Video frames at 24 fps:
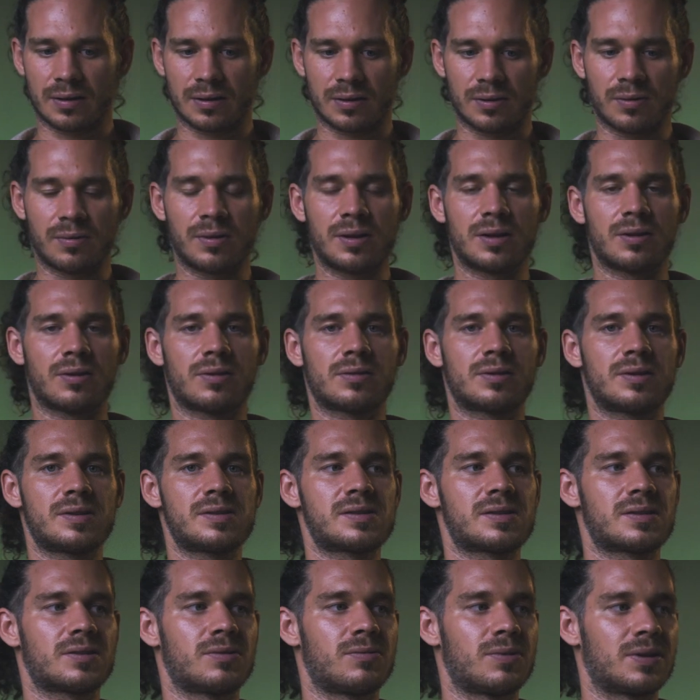you will
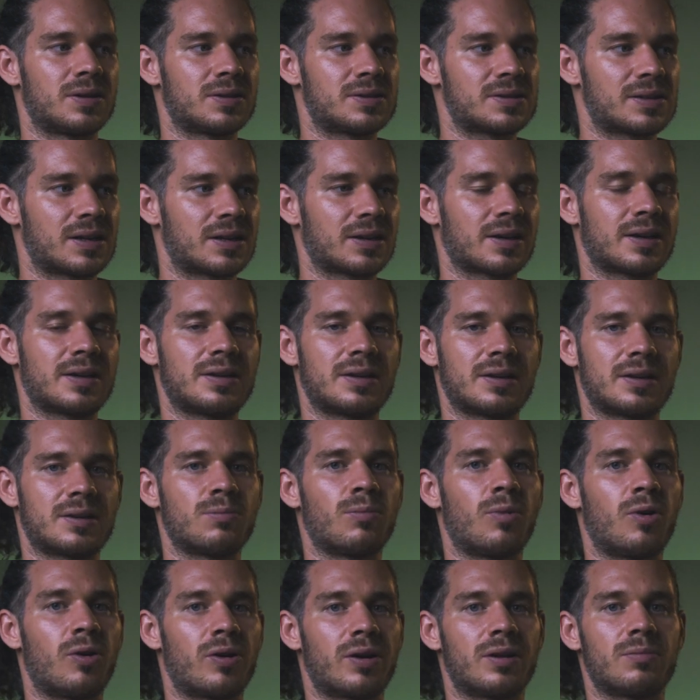notice, you will start getting it
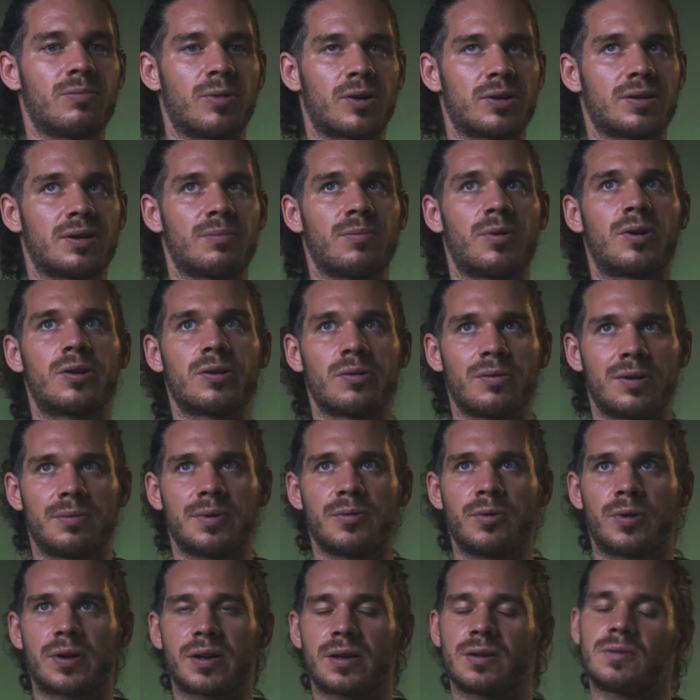more and more. The more you will be
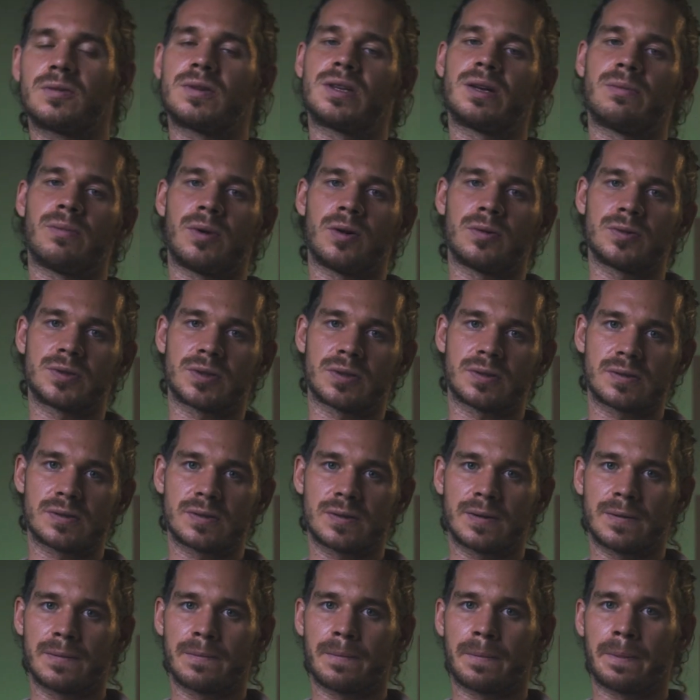working with emotions,
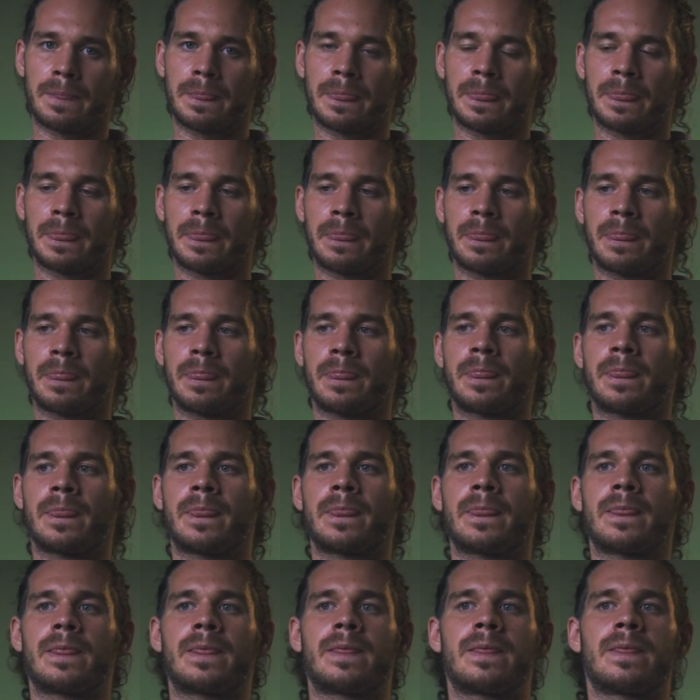
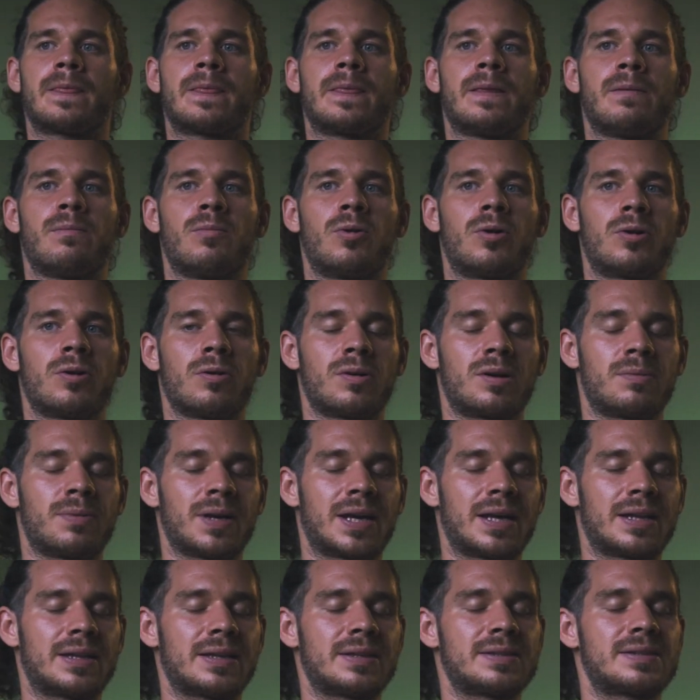the more you will be
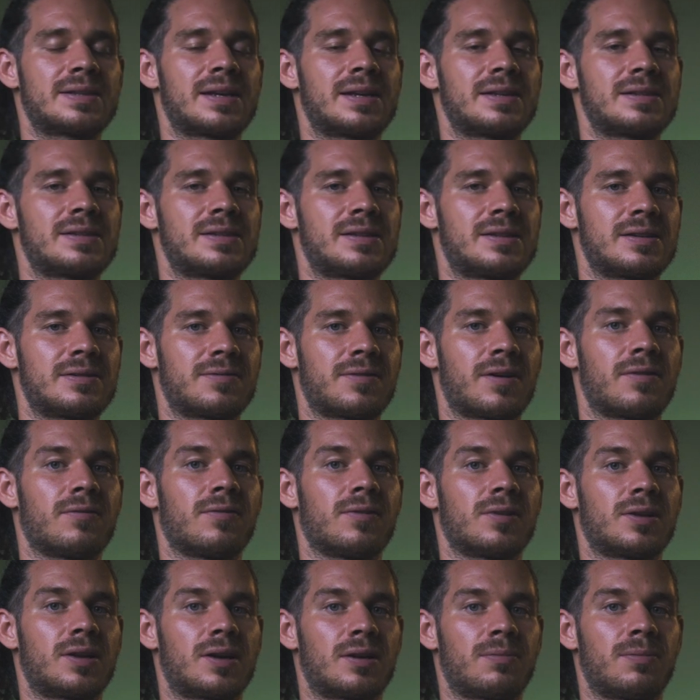getting sensitive,
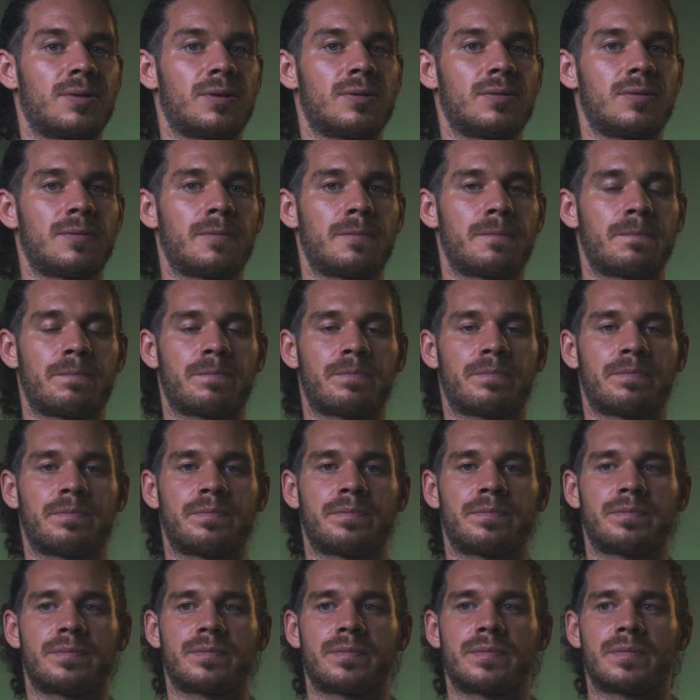vulnerable,
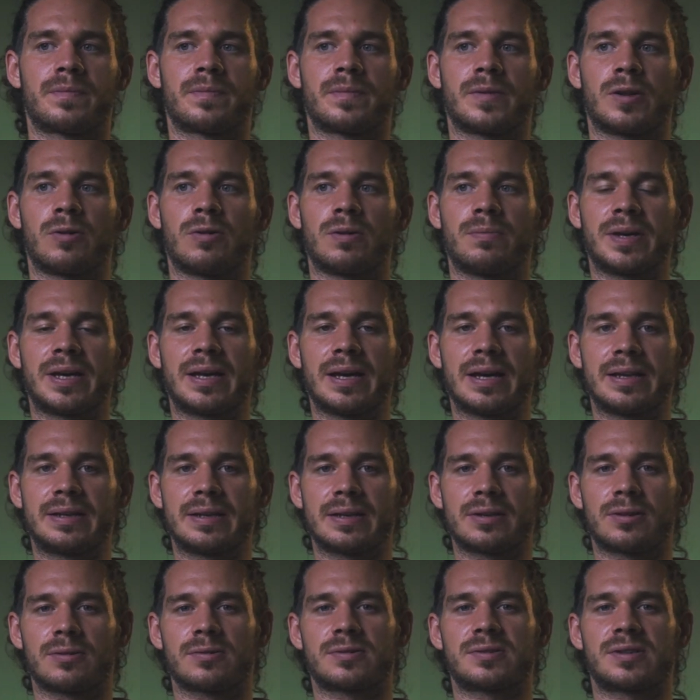you will be
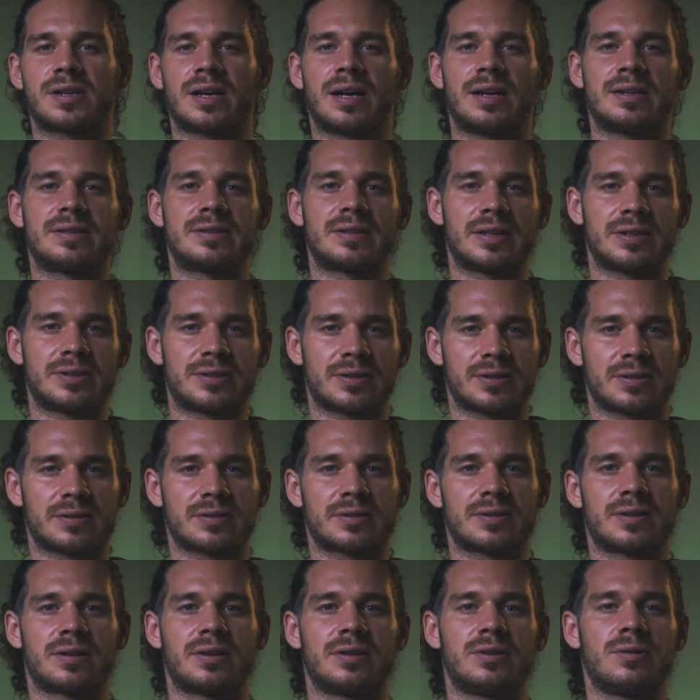getting those
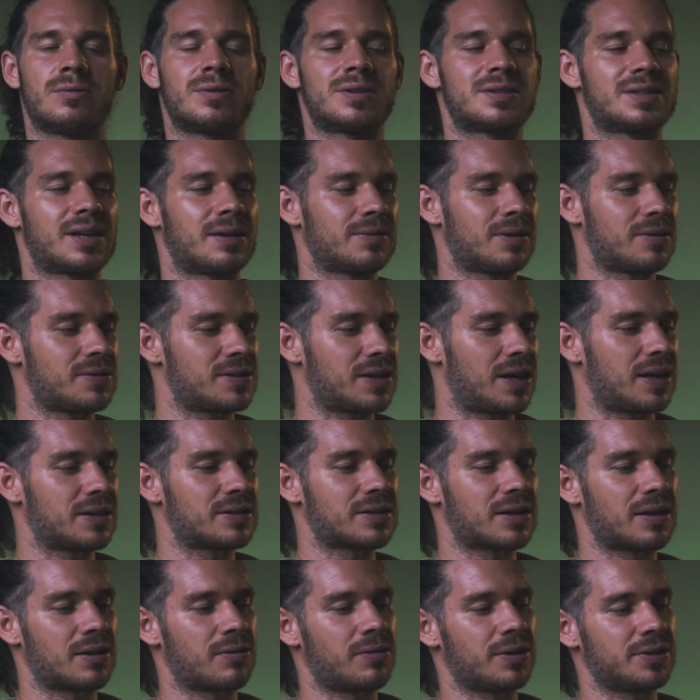realizations. You will sometimes
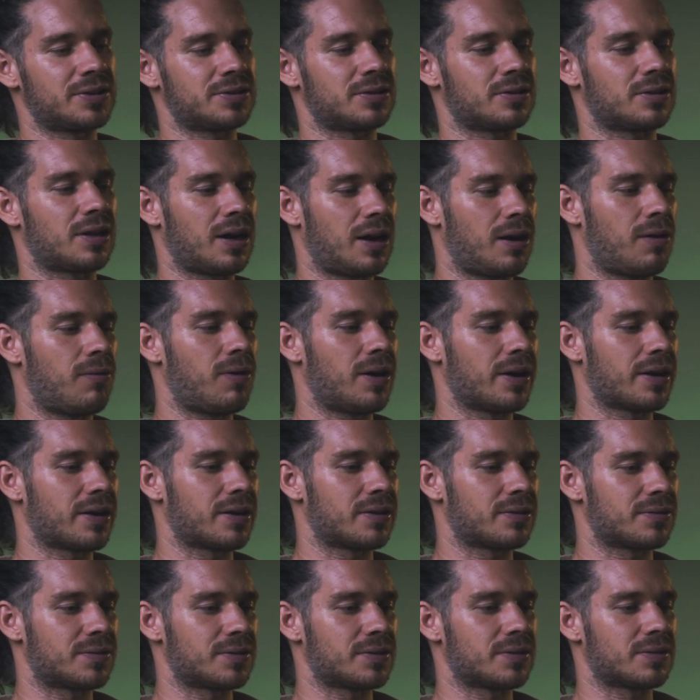ask a question, how I
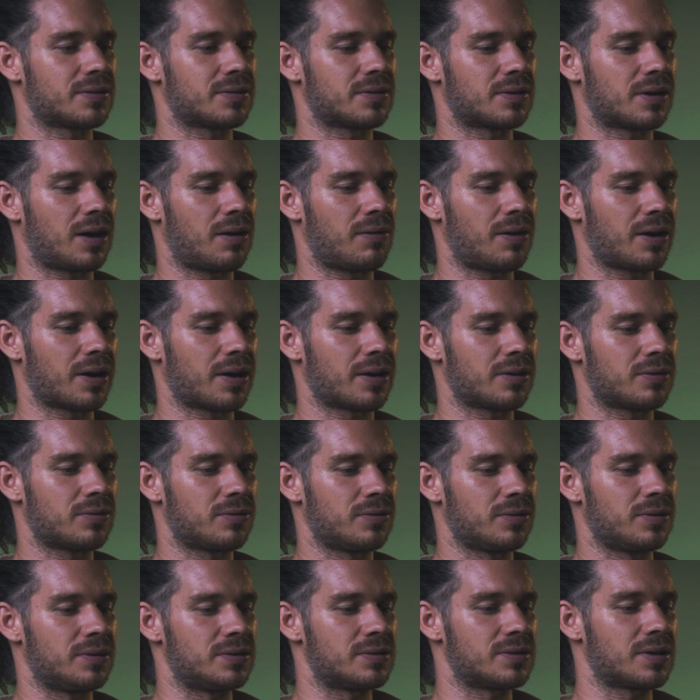can do
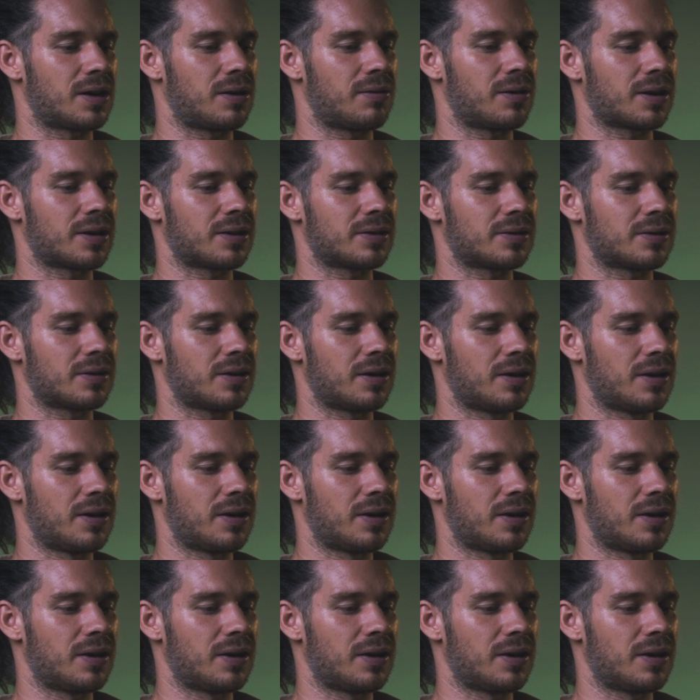this, how I can